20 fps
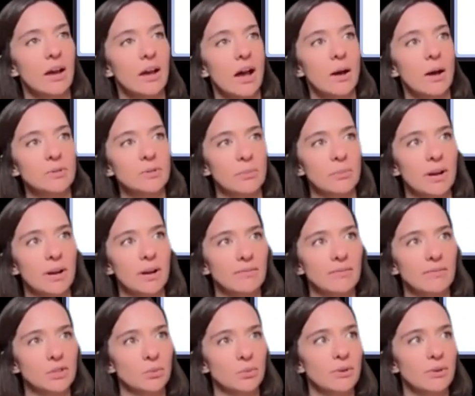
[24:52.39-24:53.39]
So I'm going to have
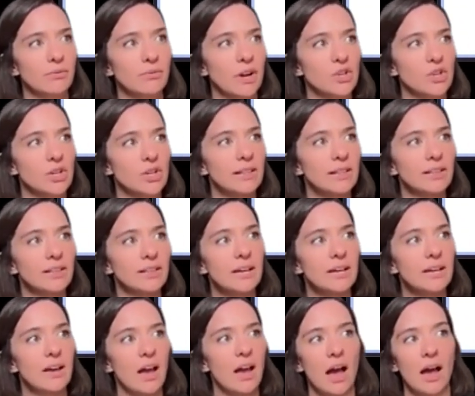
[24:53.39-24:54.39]
this refresh nightly.